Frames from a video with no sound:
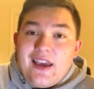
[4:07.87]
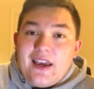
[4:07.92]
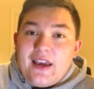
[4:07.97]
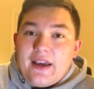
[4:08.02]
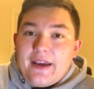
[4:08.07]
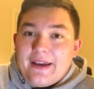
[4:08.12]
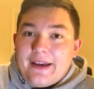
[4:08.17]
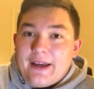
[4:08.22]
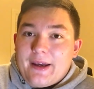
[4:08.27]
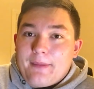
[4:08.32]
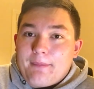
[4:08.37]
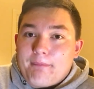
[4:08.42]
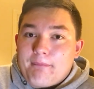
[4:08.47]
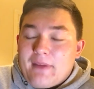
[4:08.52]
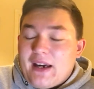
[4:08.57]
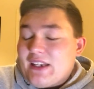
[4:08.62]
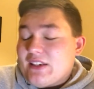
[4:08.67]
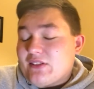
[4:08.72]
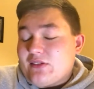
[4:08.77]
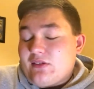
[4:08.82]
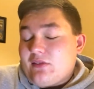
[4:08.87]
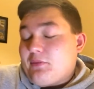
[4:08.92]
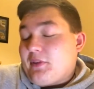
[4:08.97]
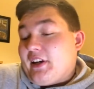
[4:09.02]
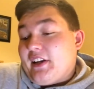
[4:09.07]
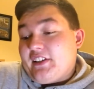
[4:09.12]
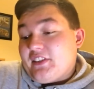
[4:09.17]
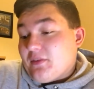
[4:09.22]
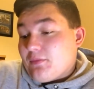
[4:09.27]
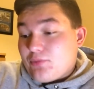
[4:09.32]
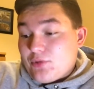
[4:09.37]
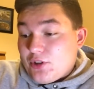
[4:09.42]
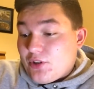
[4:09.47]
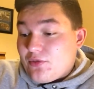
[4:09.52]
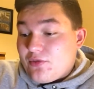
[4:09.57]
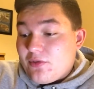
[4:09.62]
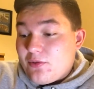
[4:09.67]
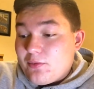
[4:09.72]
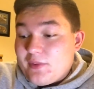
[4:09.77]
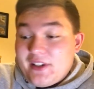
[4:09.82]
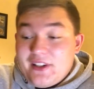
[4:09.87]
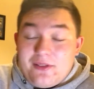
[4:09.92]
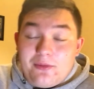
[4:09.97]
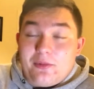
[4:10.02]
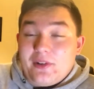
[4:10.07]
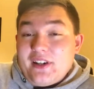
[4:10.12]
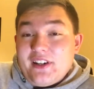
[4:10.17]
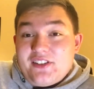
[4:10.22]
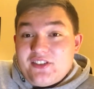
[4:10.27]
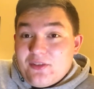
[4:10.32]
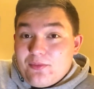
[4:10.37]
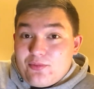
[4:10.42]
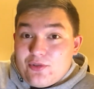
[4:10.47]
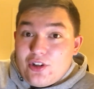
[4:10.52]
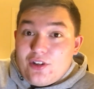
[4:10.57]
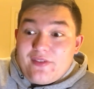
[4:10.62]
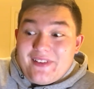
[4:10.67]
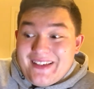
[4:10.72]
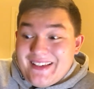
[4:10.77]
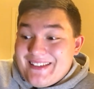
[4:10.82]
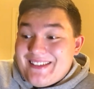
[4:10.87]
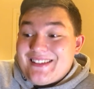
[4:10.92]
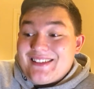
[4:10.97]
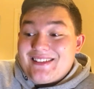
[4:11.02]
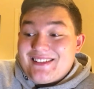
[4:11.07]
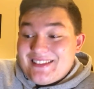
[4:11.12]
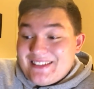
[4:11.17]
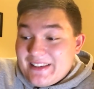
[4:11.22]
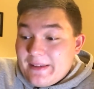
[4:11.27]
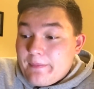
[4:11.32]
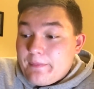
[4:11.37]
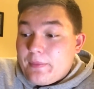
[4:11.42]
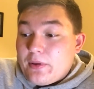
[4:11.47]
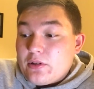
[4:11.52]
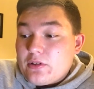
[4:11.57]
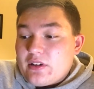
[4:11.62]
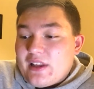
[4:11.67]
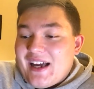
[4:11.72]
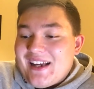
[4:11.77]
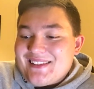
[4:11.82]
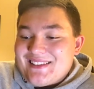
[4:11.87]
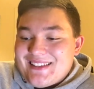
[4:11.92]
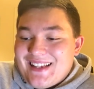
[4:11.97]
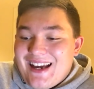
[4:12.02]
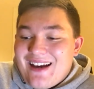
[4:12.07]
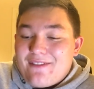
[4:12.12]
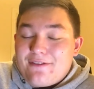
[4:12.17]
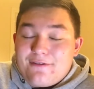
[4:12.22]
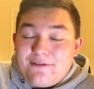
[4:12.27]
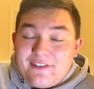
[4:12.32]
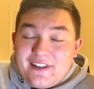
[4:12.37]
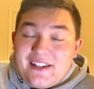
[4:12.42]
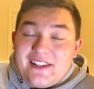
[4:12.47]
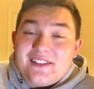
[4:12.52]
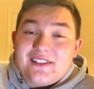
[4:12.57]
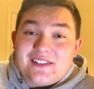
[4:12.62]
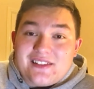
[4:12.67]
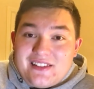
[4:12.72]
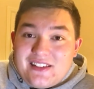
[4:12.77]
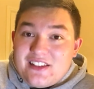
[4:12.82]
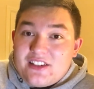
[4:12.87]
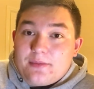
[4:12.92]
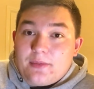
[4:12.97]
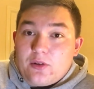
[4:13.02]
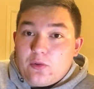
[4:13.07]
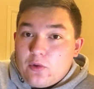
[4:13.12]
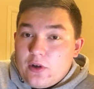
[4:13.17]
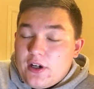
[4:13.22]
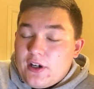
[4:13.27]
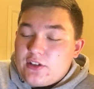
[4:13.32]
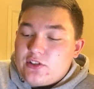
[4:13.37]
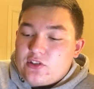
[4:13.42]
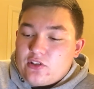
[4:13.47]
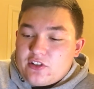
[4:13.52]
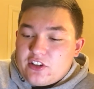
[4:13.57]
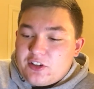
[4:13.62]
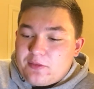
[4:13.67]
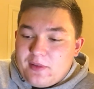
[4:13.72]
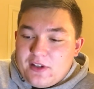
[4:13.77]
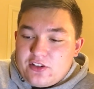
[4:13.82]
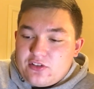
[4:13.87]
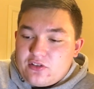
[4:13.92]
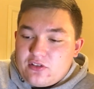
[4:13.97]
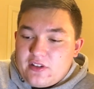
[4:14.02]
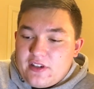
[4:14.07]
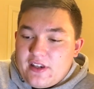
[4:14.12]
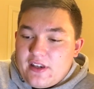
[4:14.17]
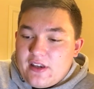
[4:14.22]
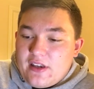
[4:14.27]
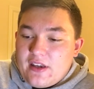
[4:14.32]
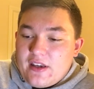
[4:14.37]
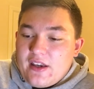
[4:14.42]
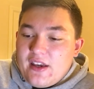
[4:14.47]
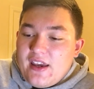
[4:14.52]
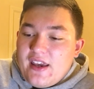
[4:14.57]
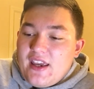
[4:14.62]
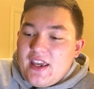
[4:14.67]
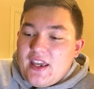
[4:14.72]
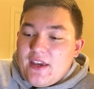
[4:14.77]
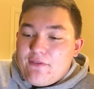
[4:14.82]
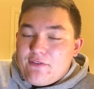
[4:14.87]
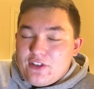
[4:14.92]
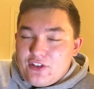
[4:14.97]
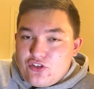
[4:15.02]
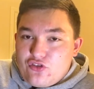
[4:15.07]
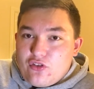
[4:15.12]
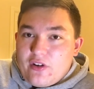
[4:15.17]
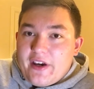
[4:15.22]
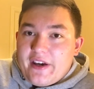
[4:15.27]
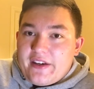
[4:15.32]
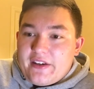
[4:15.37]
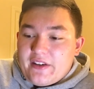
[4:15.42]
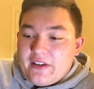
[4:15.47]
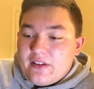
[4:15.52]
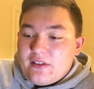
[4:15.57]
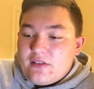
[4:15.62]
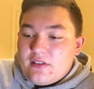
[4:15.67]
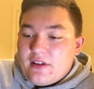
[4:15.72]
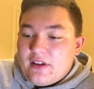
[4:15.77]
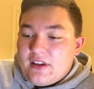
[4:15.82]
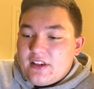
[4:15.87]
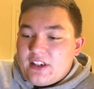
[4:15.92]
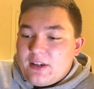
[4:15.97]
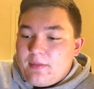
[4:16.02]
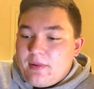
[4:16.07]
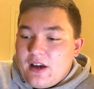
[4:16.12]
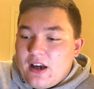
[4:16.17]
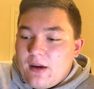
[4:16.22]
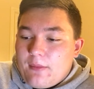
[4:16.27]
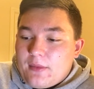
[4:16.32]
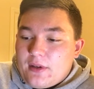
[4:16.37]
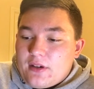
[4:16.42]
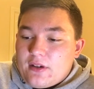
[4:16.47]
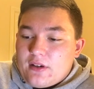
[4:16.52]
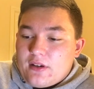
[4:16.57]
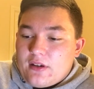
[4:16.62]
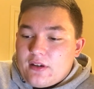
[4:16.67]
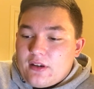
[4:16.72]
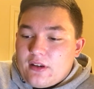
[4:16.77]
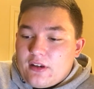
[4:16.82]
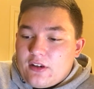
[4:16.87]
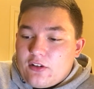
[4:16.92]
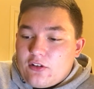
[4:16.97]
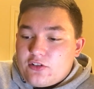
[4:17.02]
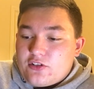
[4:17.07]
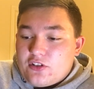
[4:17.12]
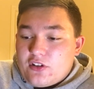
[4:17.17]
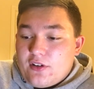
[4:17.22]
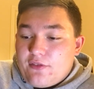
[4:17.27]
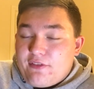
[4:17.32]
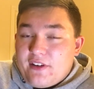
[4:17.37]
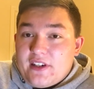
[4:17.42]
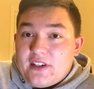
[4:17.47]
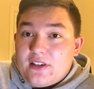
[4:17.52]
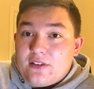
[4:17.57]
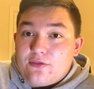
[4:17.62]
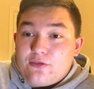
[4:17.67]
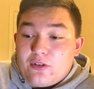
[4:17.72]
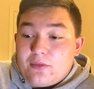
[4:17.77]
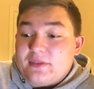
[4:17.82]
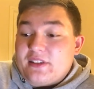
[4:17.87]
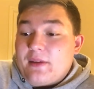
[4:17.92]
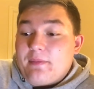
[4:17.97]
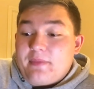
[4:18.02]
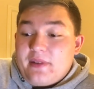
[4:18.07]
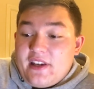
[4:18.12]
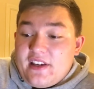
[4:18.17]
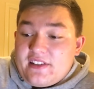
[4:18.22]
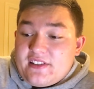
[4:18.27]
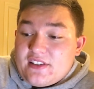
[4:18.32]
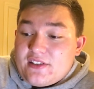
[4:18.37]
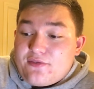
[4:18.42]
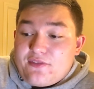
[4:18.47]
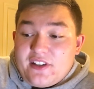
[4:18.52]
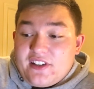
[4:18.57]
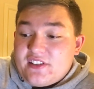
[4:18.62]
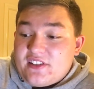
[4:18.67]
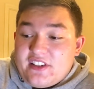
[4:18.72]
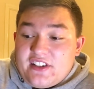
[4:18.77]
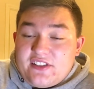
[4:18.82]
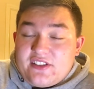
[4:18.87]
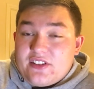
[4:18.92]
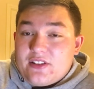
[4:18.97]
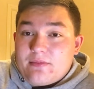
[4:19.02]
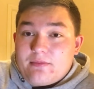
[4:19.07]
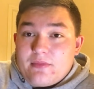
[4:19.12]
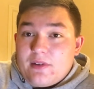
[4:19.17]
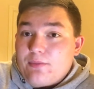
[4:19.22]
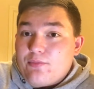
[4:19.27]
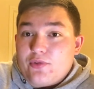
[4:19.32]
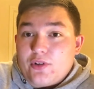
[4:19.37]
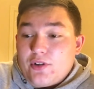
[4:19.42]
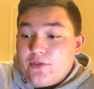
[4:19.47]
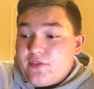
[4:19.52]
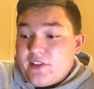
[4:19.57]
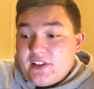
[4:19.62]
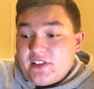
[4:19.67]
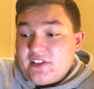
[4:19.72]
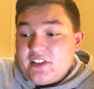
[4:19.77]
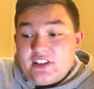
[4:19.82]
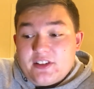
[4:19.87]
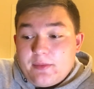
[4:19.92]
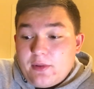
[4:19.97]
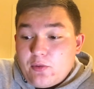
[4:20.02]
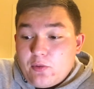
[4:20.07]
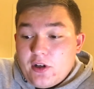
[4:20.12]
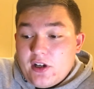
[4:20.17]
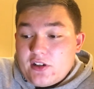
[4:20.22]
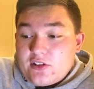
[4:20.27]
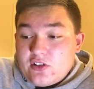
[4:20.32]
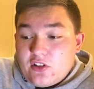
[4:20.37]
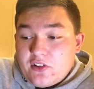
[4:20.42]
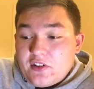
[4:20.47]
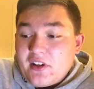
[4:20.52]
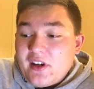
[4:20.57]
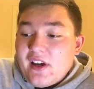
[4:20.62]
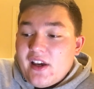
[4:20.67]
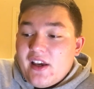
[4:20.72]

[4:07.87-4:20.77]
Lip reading: And we need to improve. We need to improve it. It's as simple as that. Things need to be worked on, especially in the striker department and also defending from set pieces. Things need to improve. Things need to be worked on.